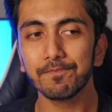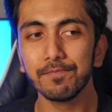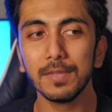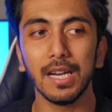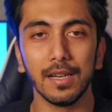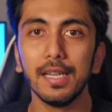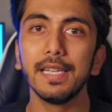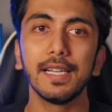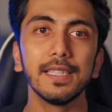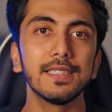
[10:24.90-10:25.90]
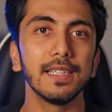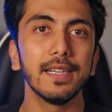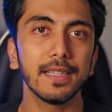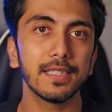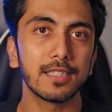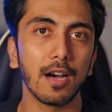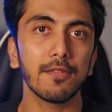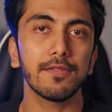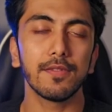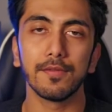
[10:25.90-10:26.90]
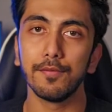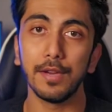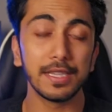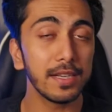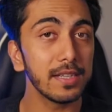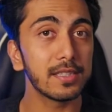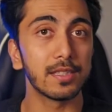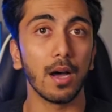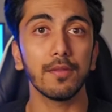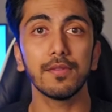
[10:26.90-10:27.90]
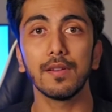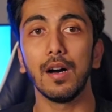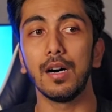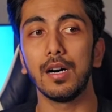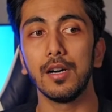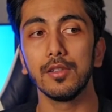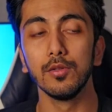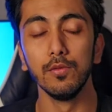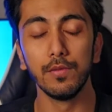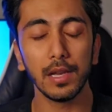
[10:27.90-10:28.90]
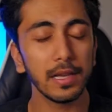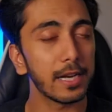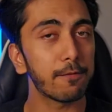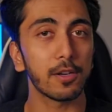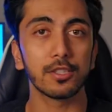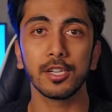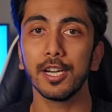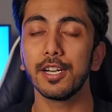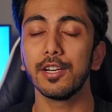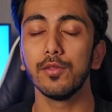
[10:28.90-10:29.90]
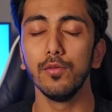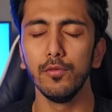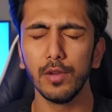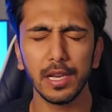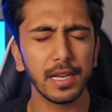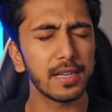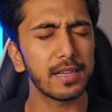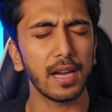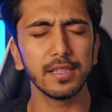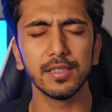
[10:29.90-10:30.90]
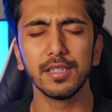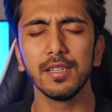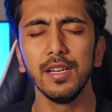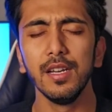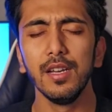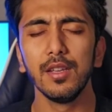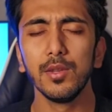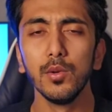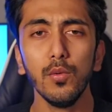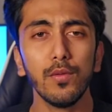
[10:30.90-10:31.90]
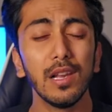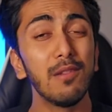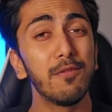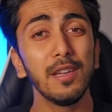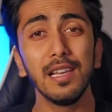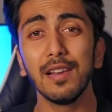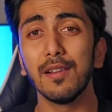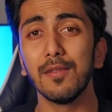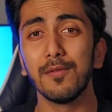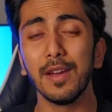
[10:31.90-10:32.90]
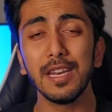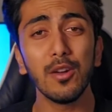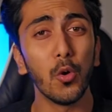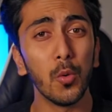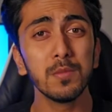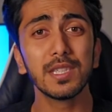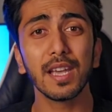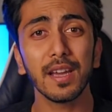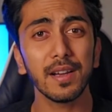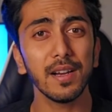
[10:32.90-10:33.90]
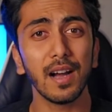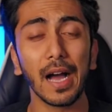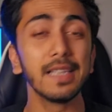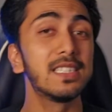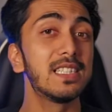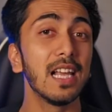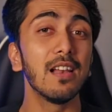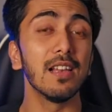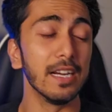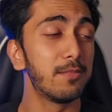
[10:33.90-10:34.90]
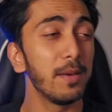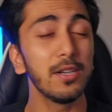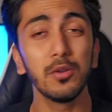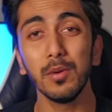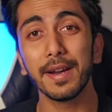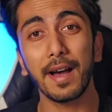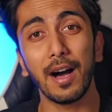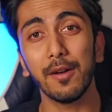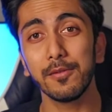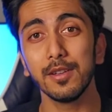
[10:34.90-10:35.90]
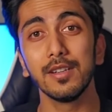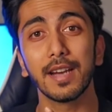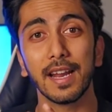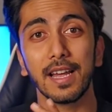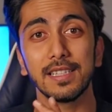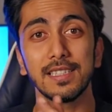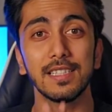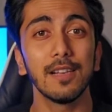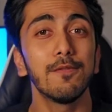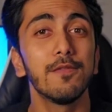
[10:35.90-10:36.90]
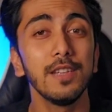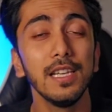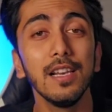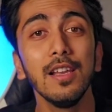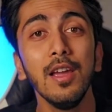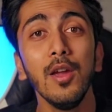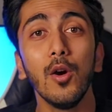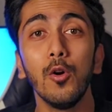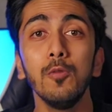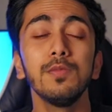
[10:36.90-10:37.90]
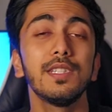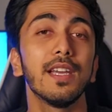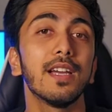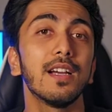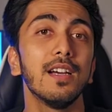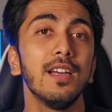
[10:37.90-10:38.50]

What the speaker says: yeah, it is tough. Weather is tough. You will get frustrated, you will get tired, you will feel very homesick. It's been 2.5 years and I still feel homesick